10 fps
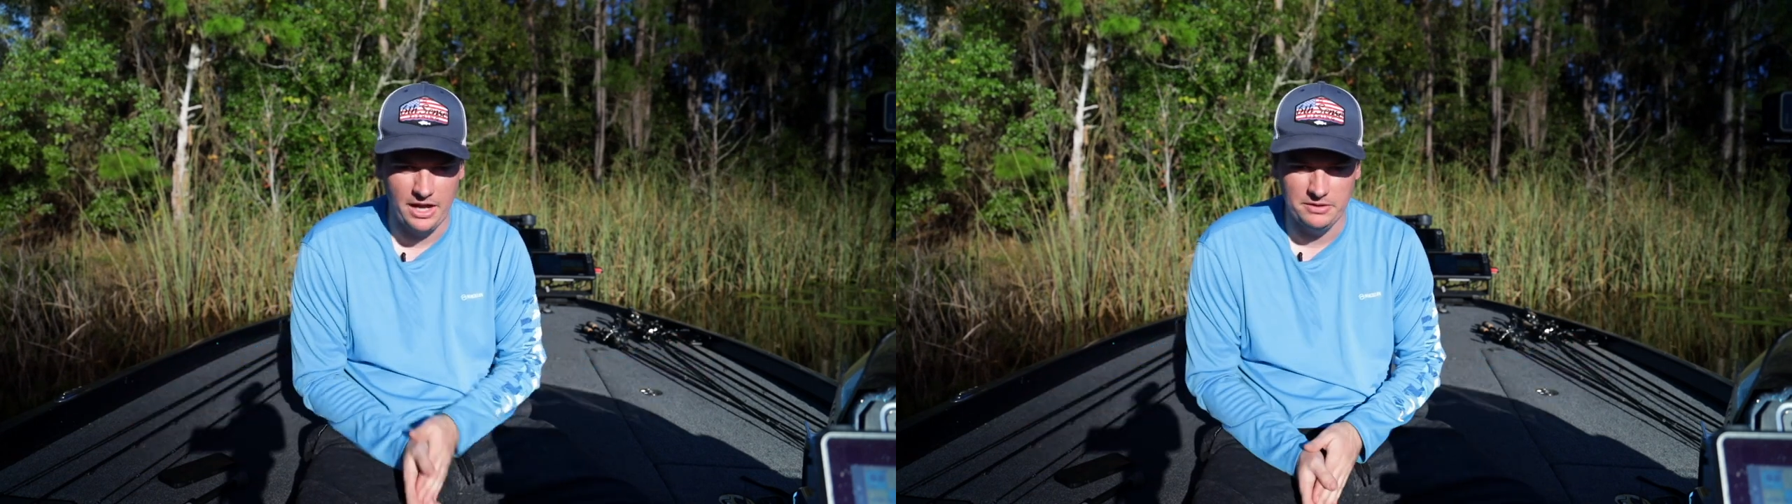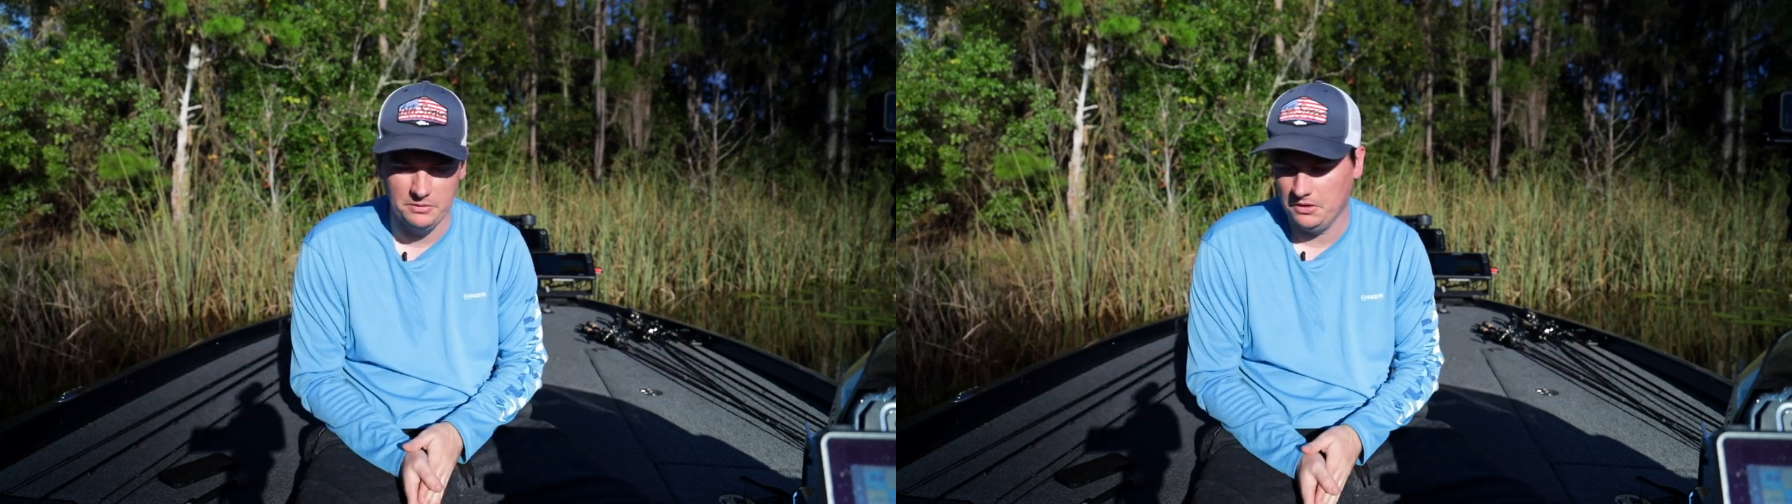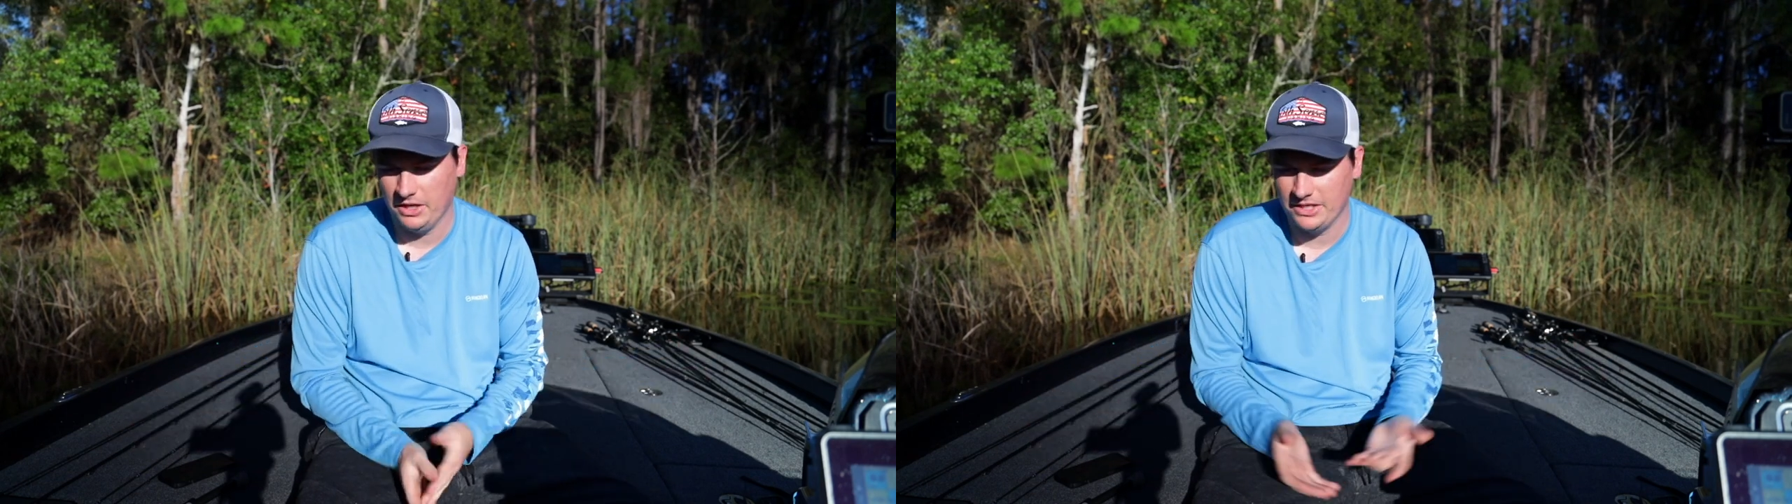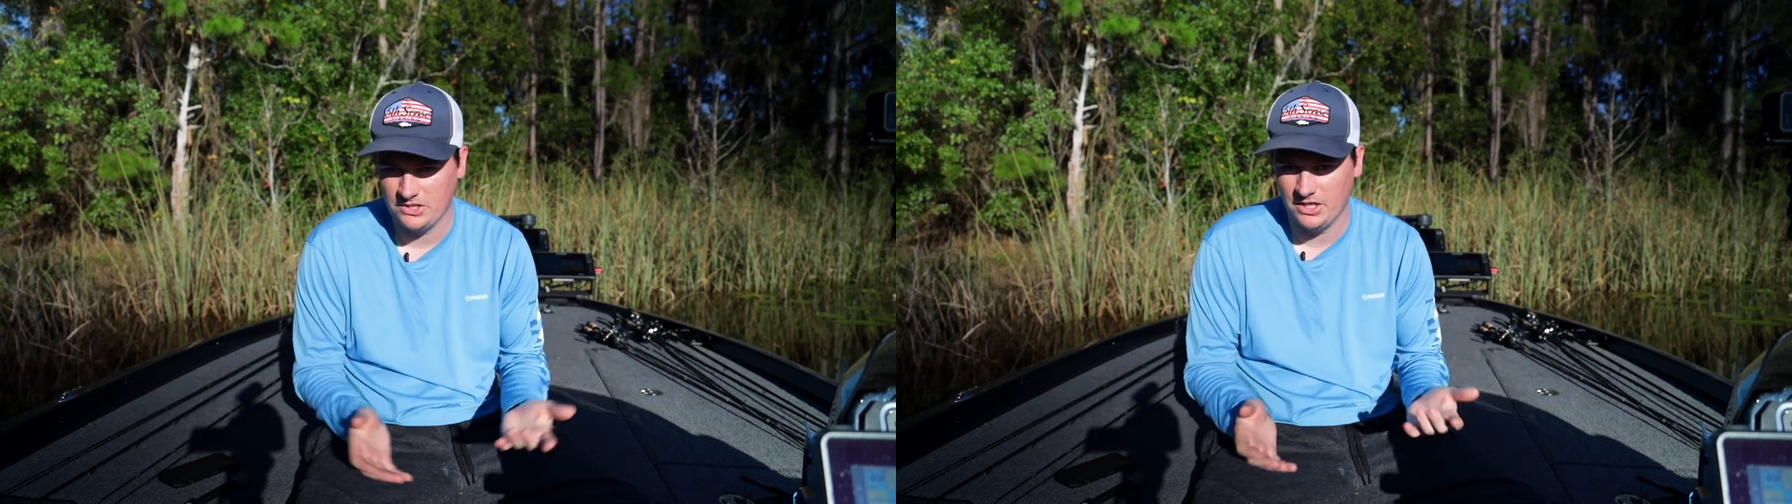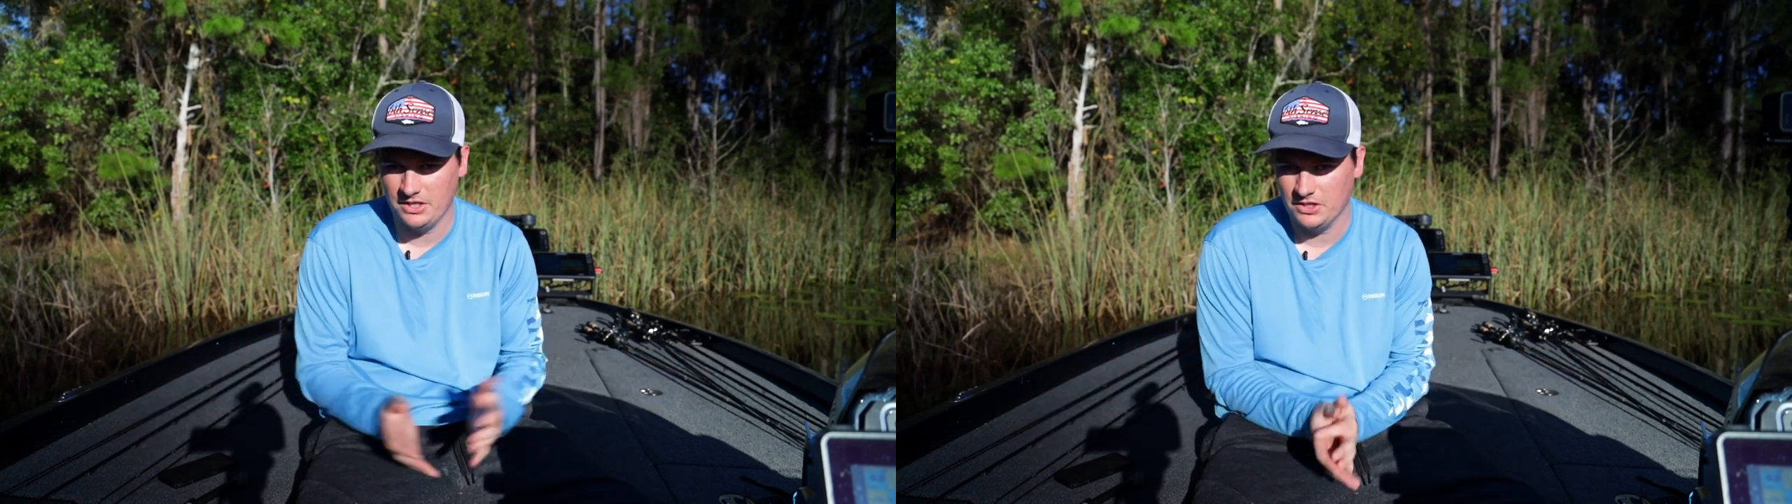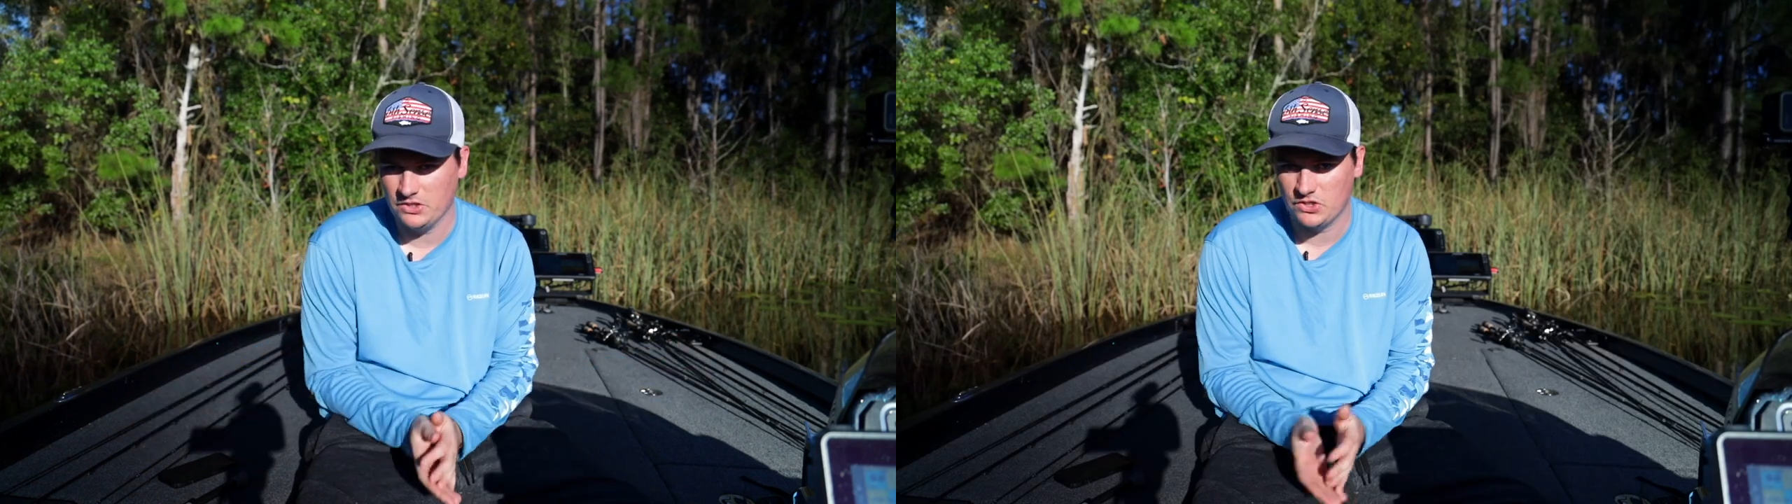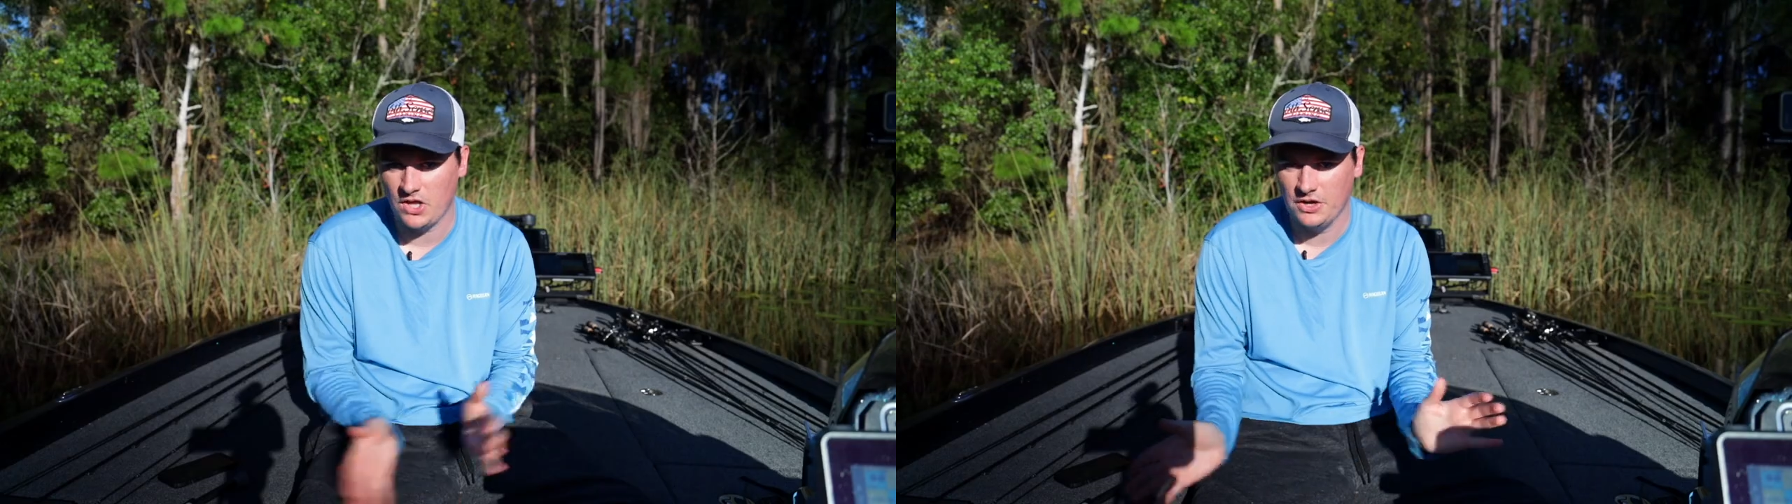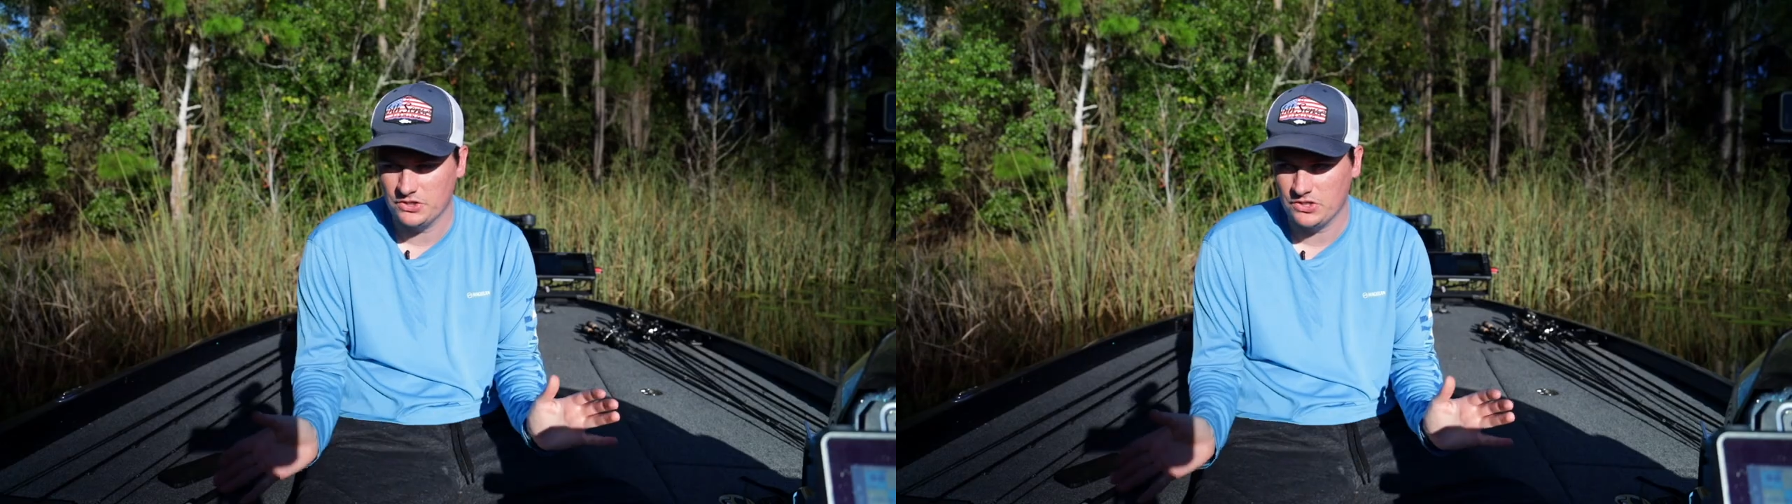I Like I said, that's a ton of